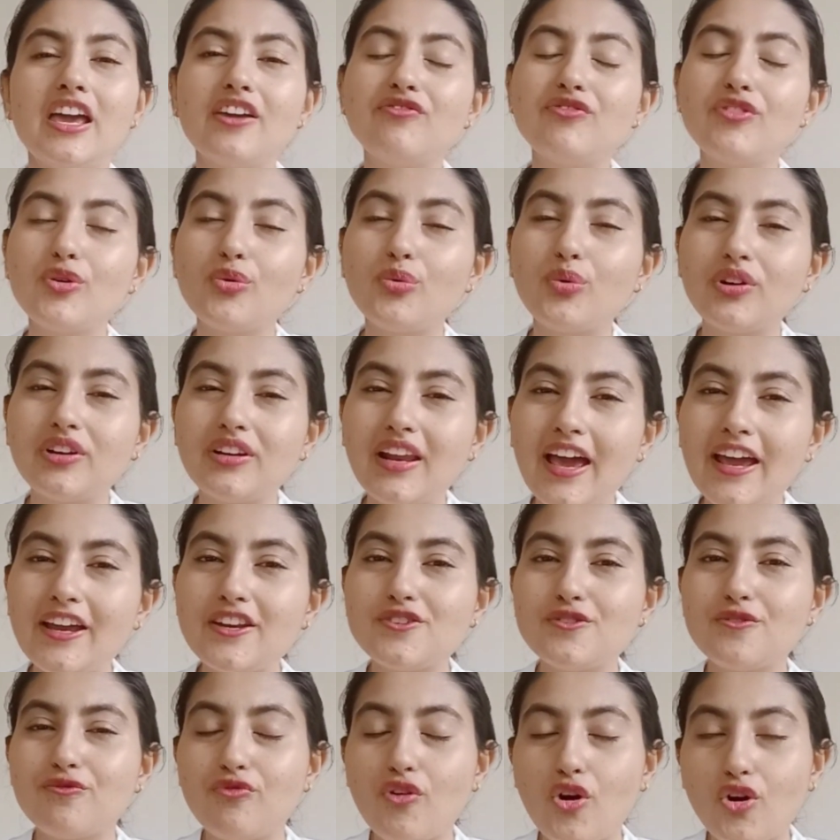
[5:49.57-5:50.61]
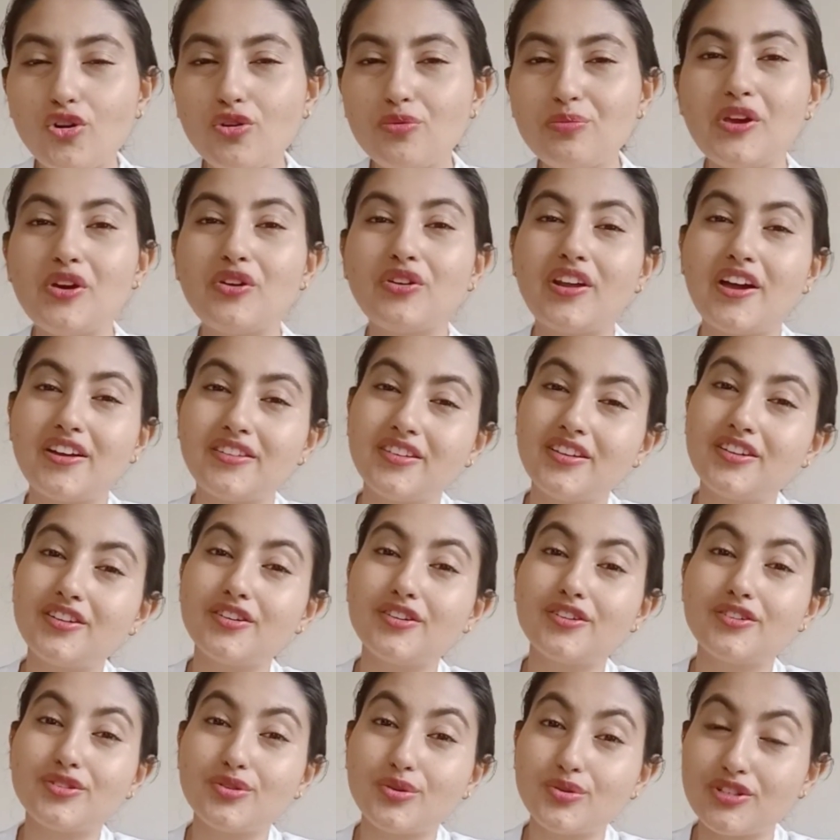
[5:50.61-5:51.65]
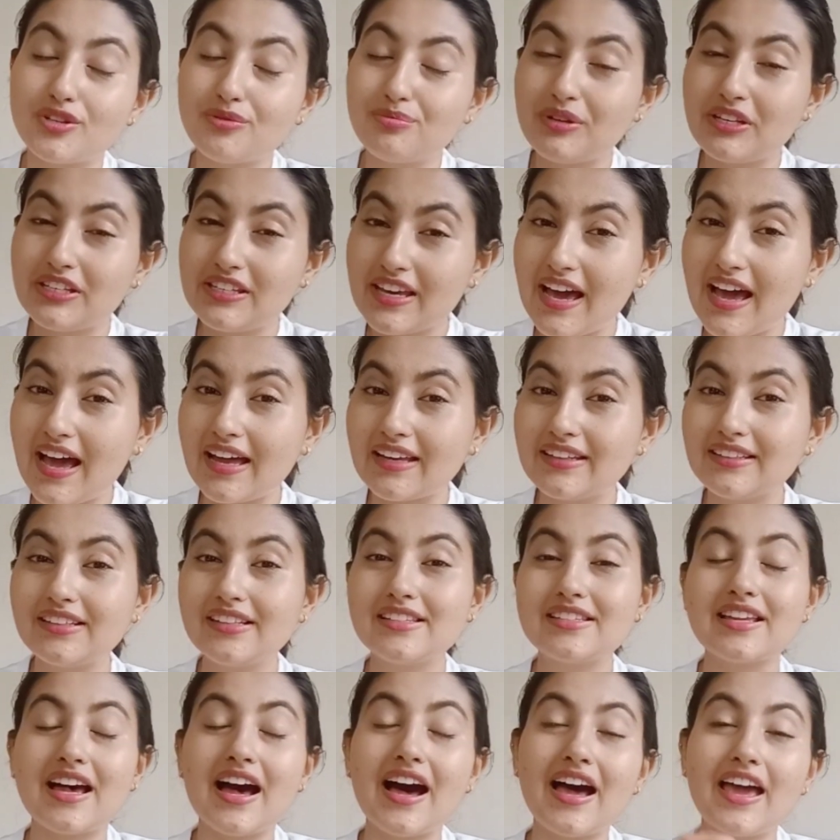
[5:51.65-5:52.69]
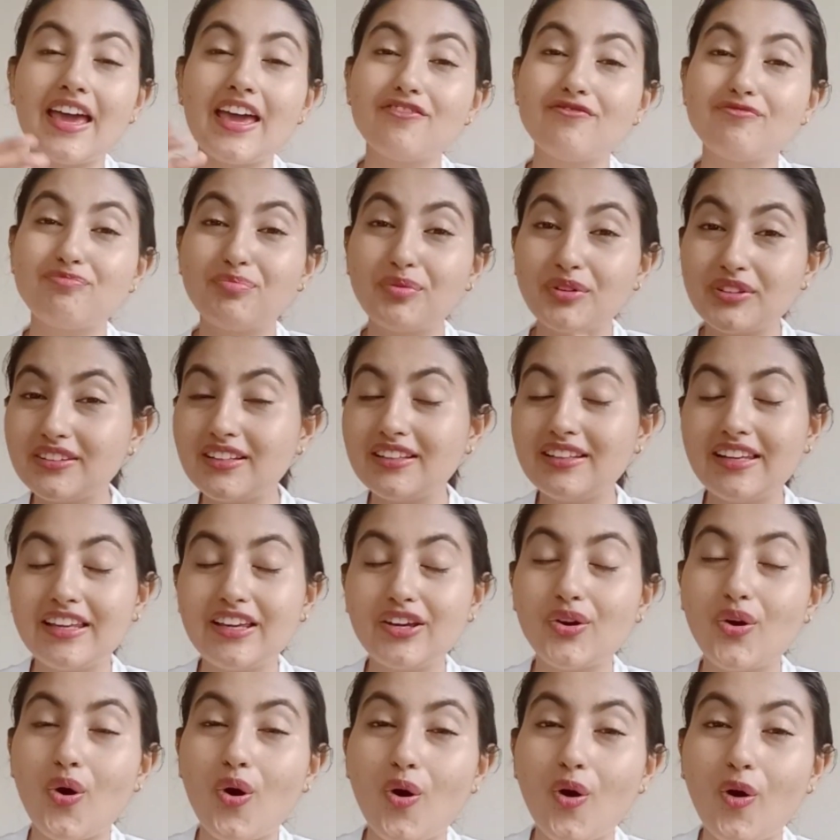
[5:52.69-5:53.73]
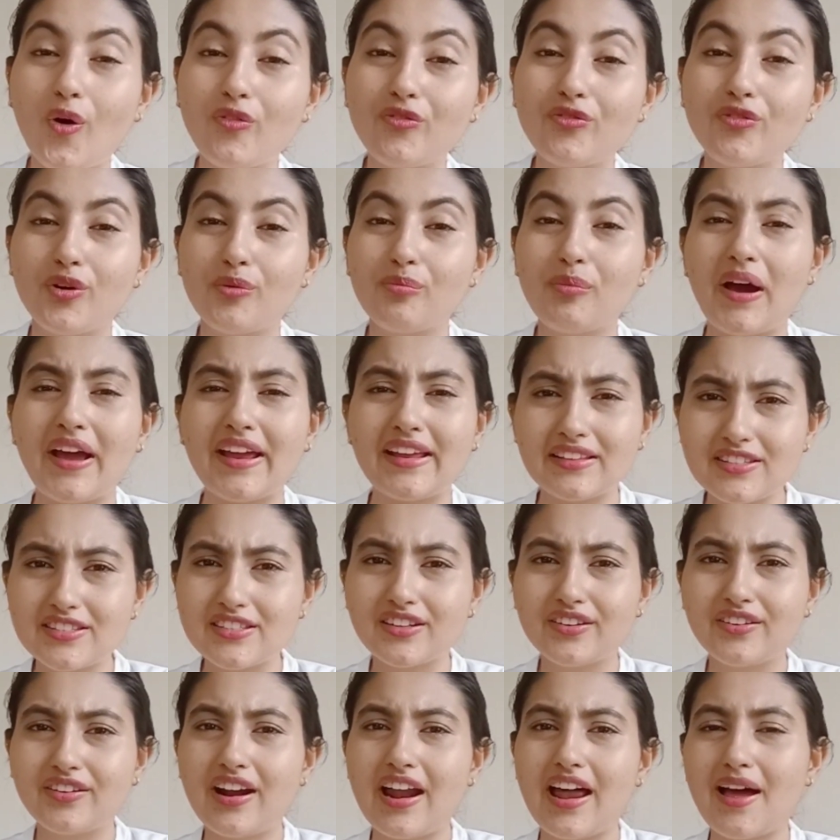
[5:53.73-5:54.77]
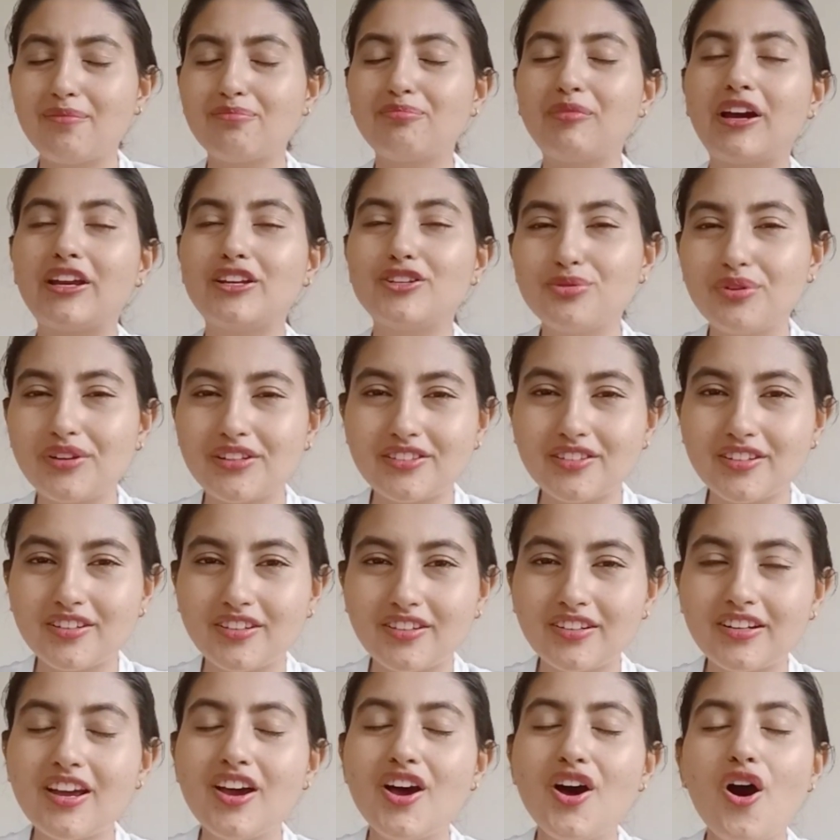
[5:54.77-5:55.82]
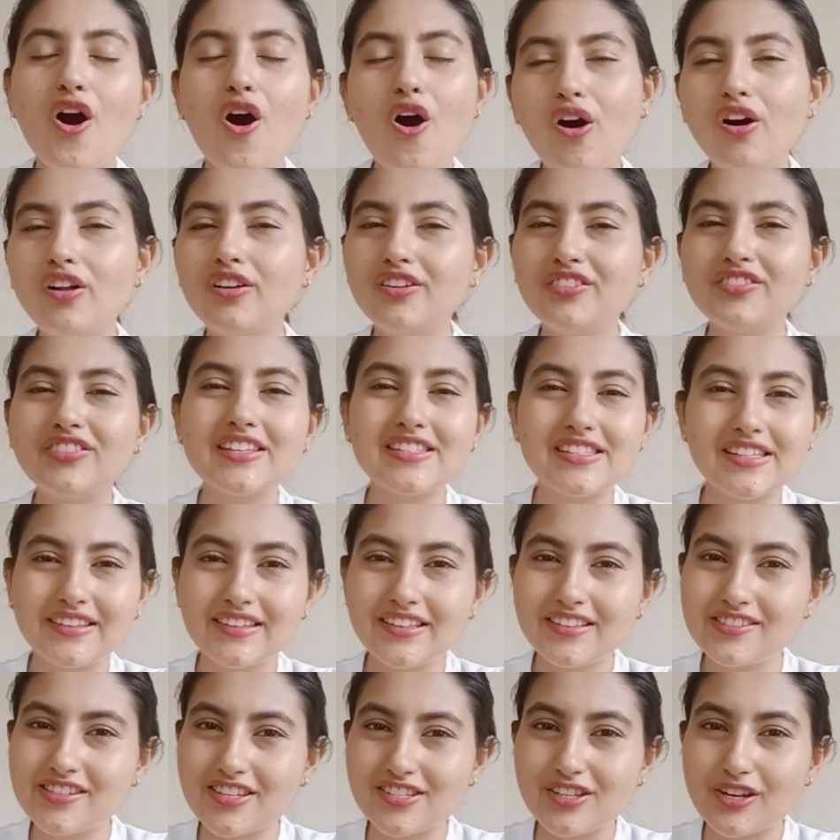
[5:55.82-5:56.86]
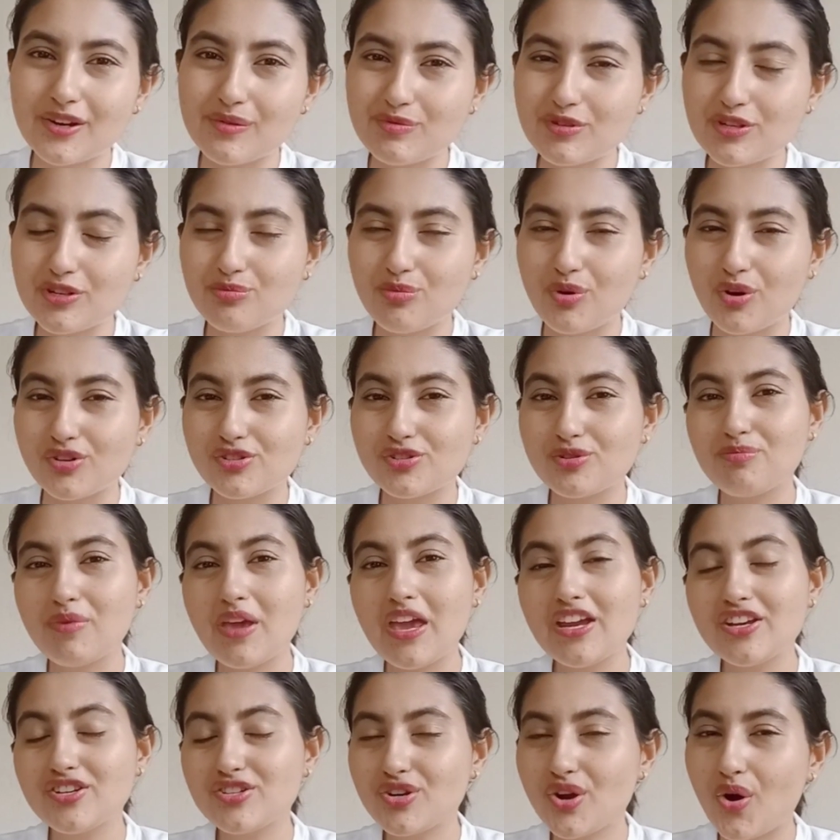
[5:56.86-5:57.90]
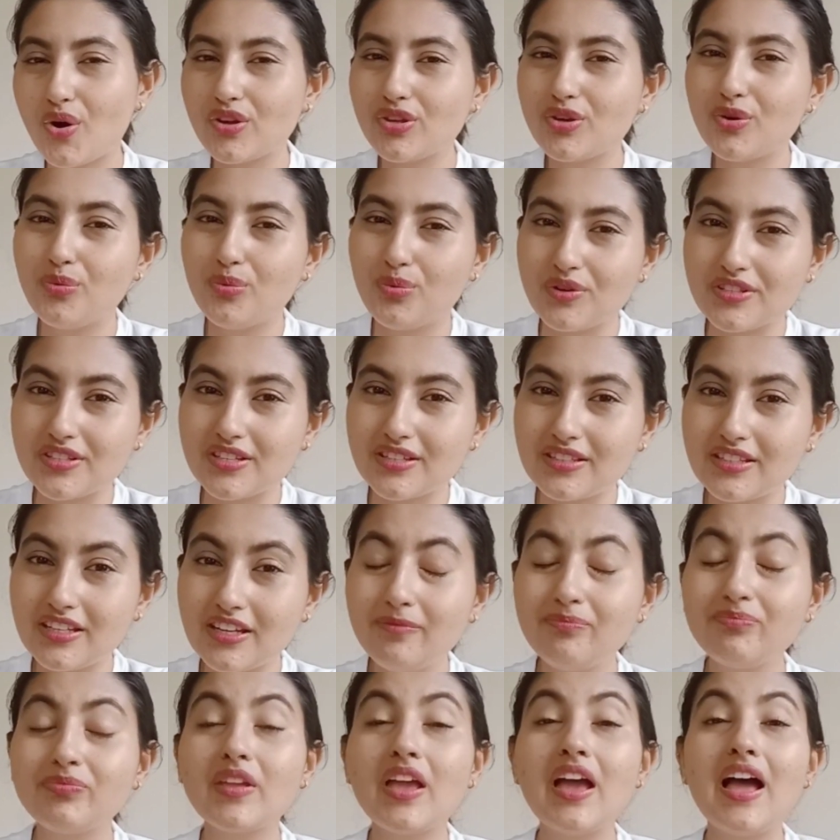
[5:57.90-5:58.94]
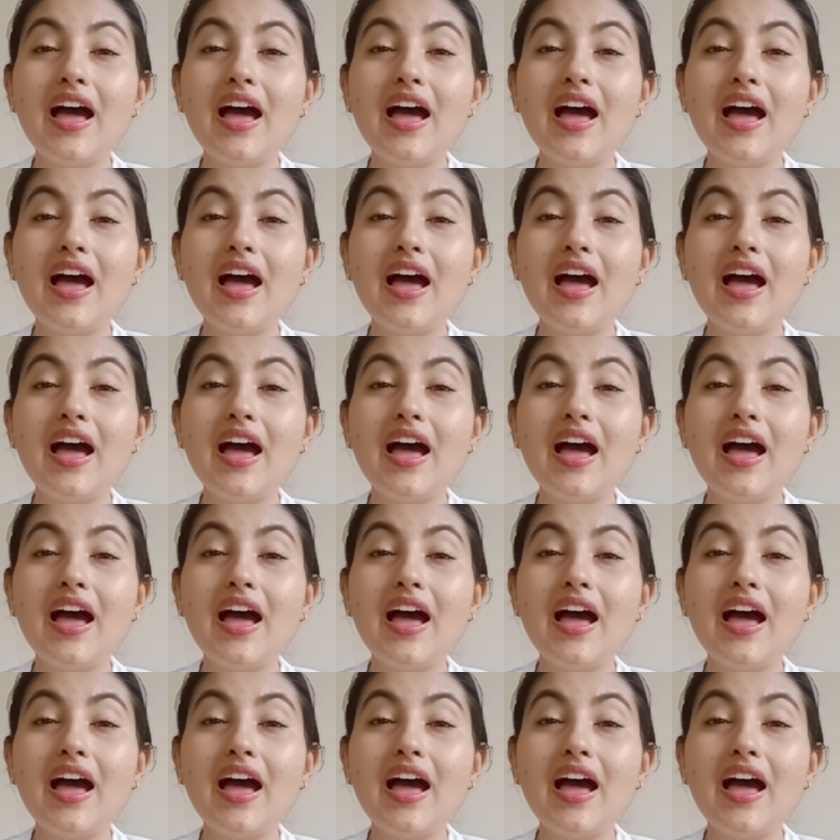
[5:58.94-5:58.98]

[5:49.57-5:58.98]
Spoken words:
If you would like to follow me on other social media handles, I have put the link of my Instagram, my Twitter, all of this in the description box. So make sure you visit it.